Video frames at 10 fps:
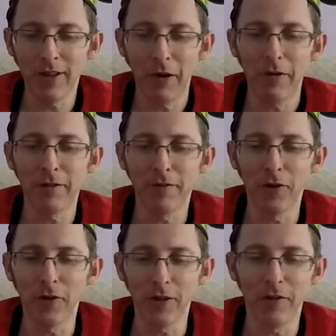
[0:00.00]
going to
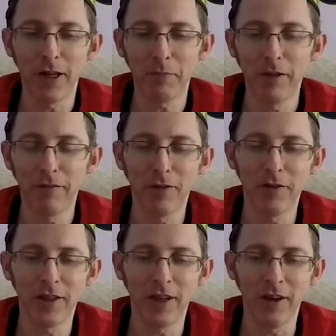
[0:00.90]
Florida or has been to
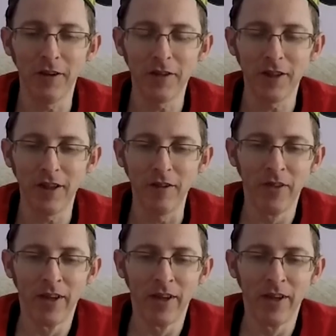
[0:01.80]
Florida knows that